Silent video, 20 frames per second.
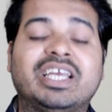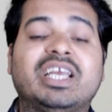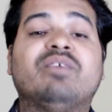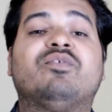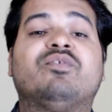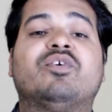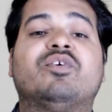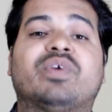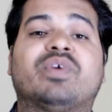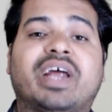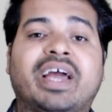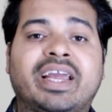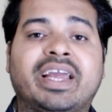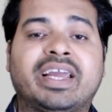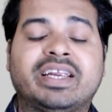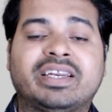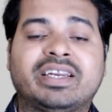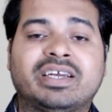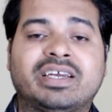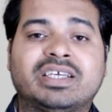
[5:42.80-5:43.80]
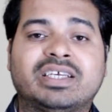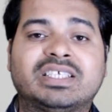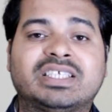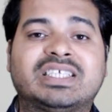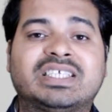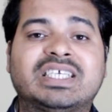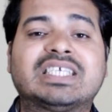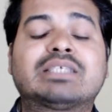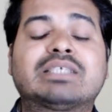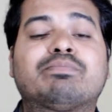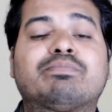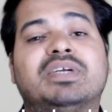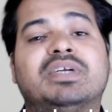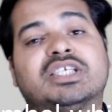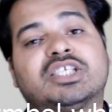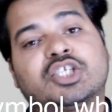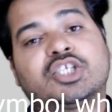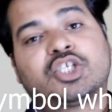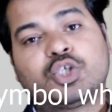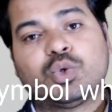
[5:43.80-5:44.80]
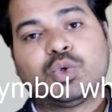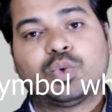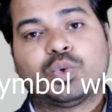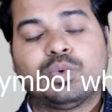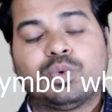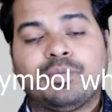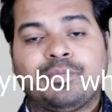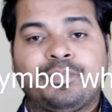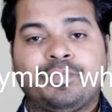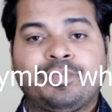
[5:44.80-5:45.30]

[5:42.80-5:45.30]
if you write 6 plus 2